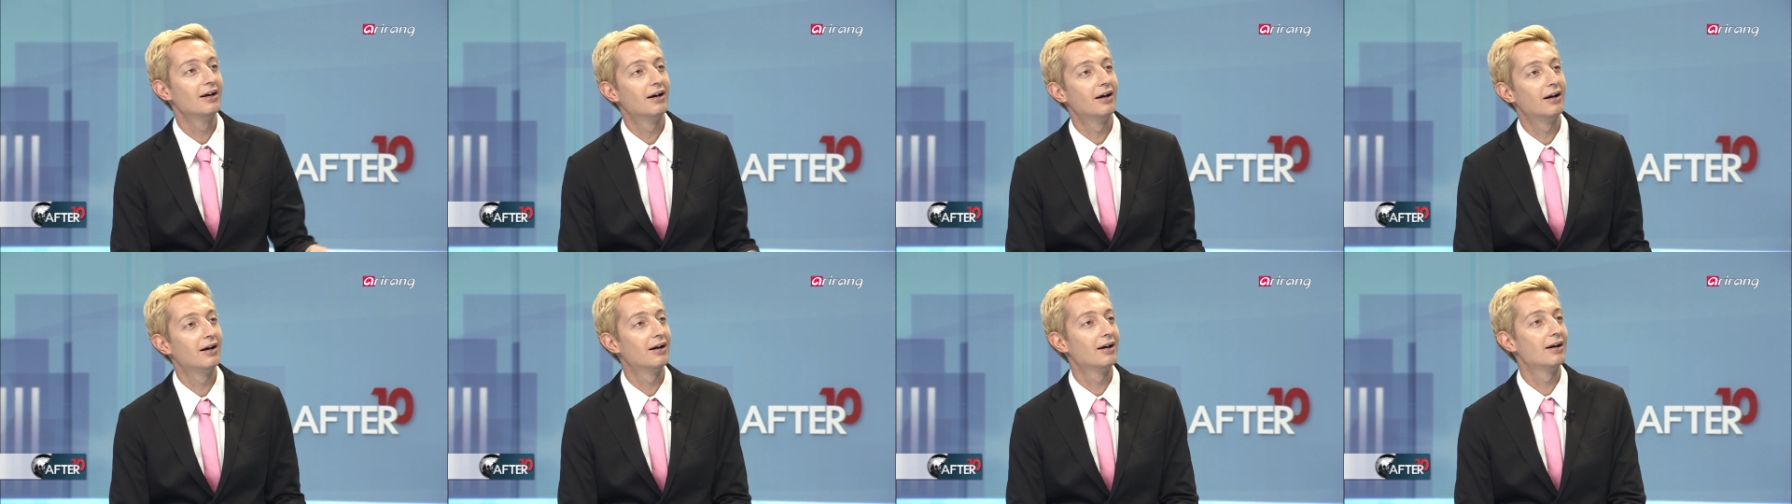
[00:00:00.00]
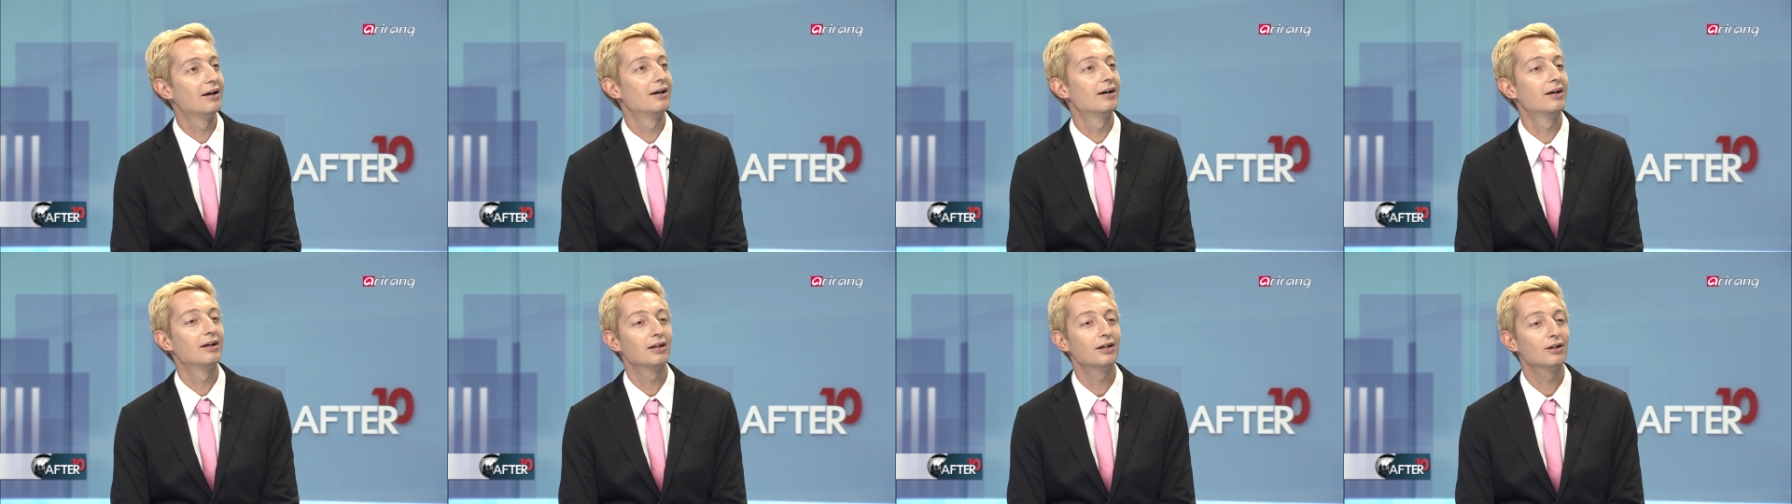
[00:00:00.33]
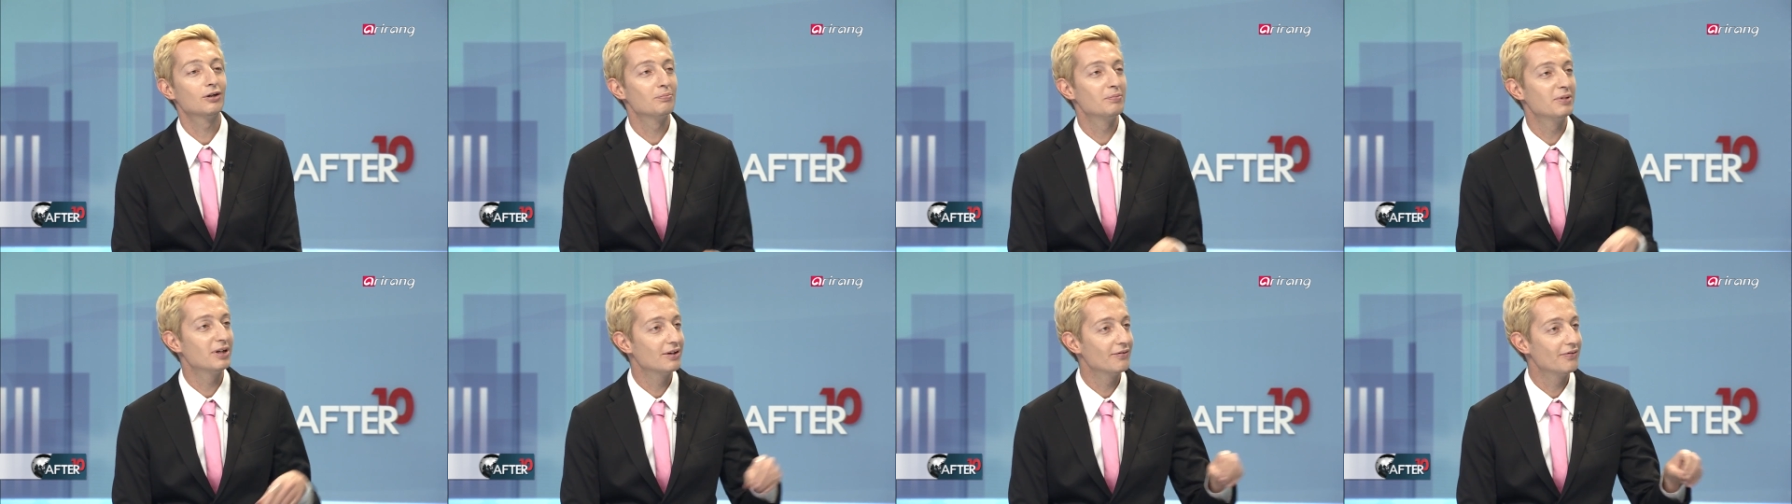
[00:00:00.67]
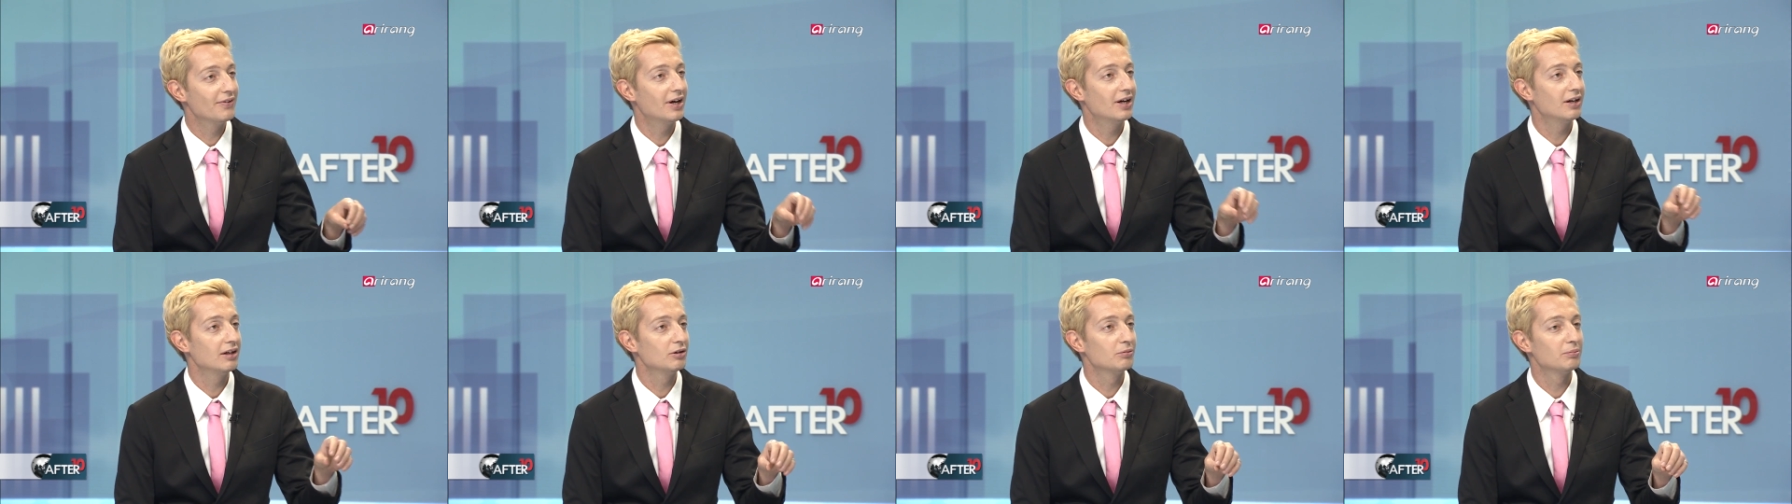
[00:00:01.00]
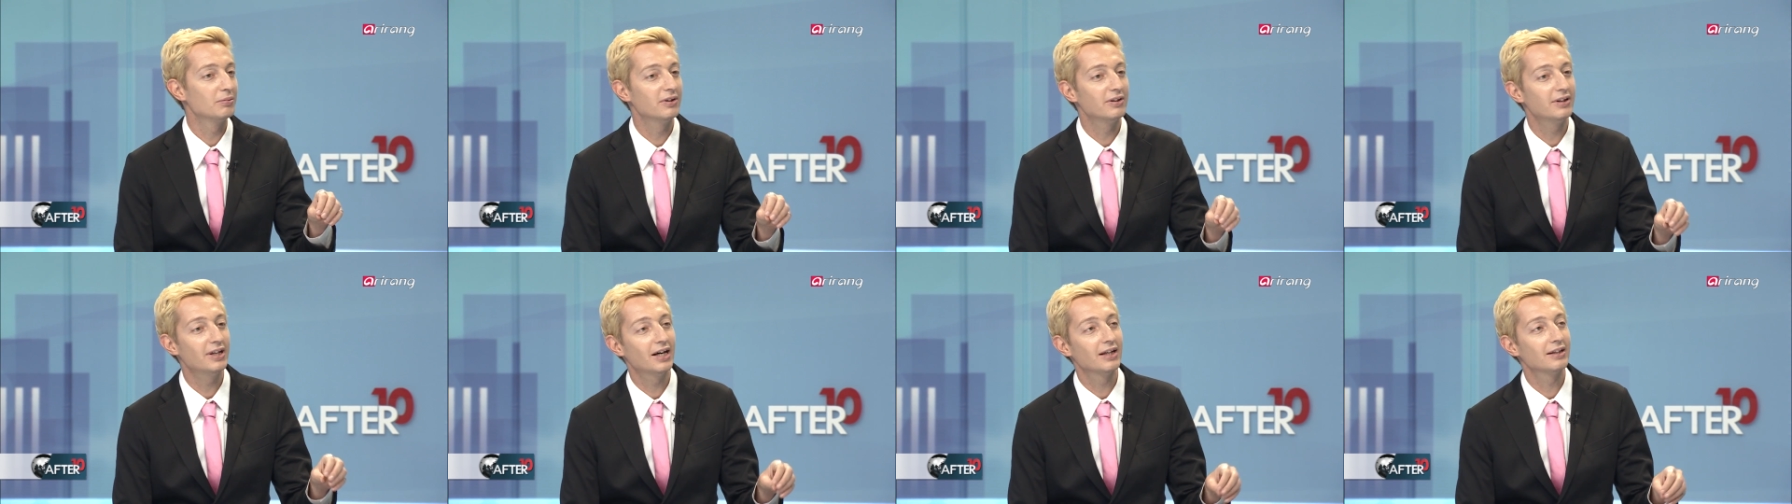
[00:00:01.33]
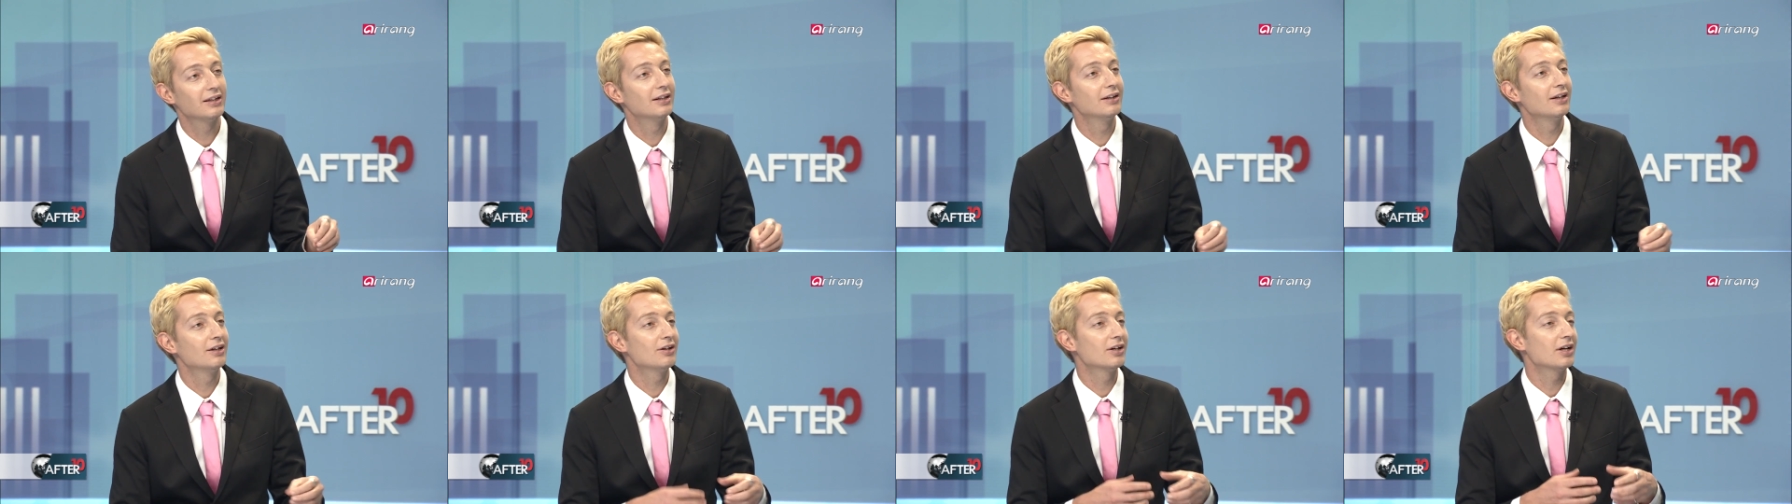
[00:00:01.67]
a little bit of that, a little bit of that,
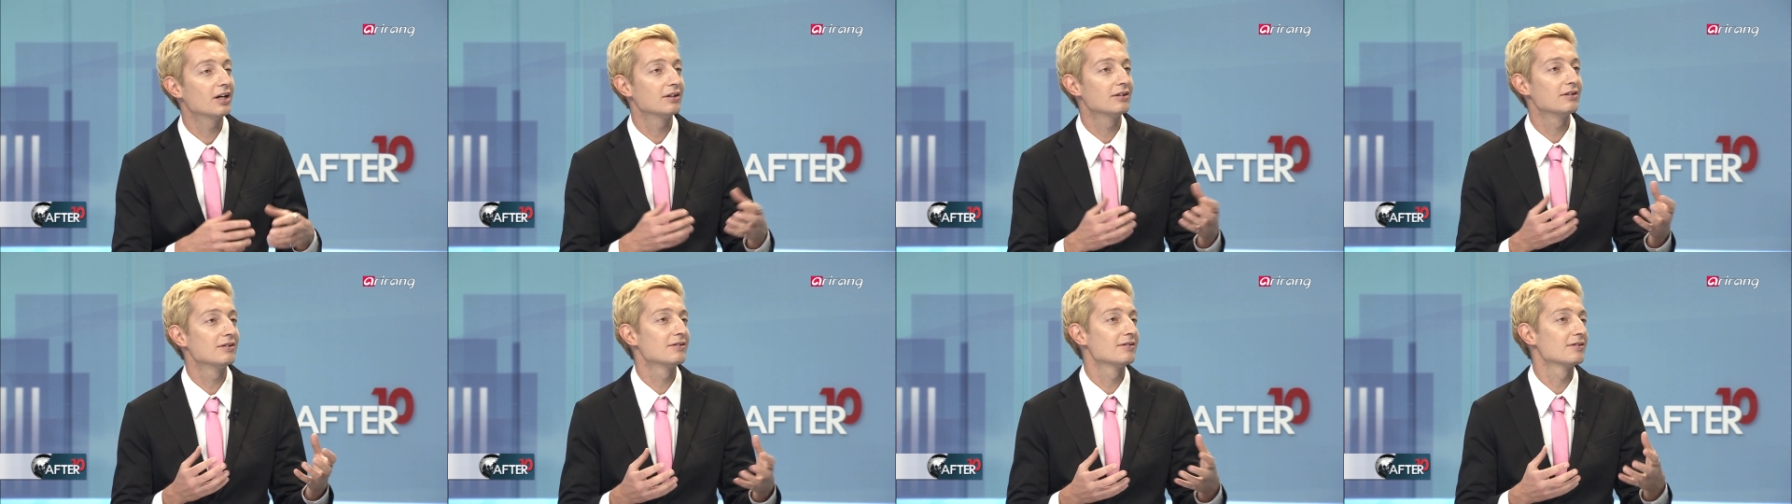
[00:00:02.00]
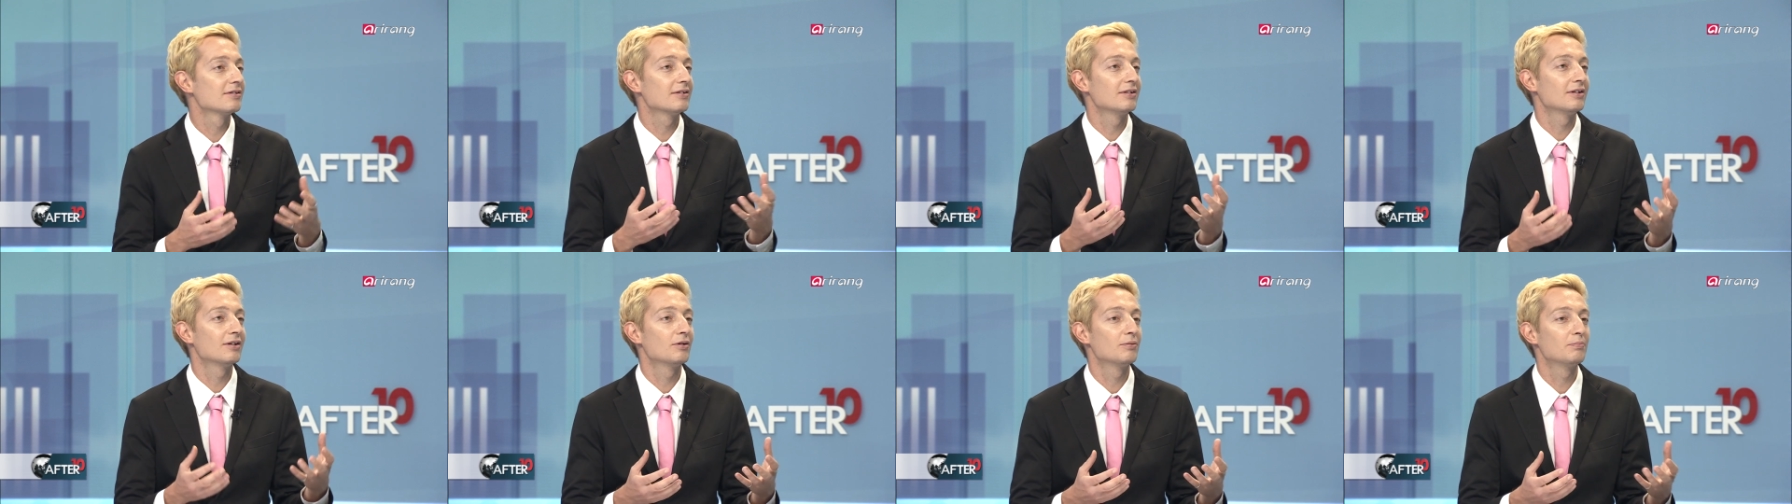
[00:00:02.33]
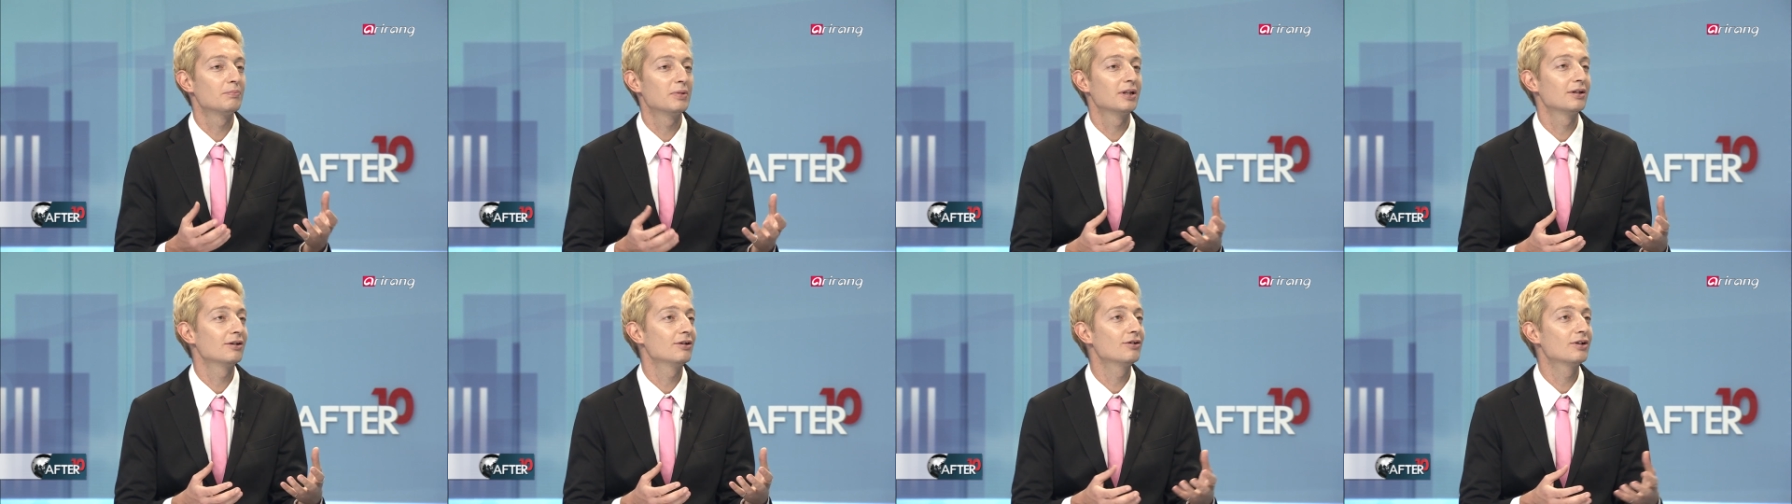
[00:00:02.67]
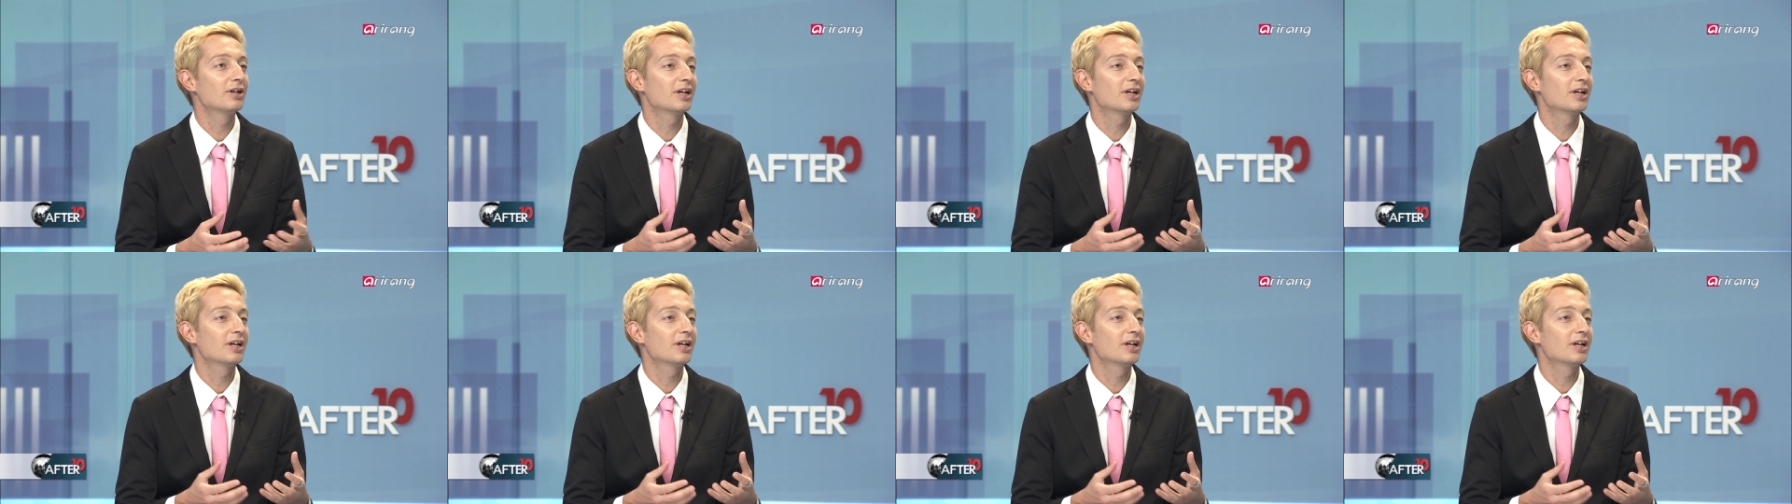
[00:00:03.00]
and then you got this, you know, but you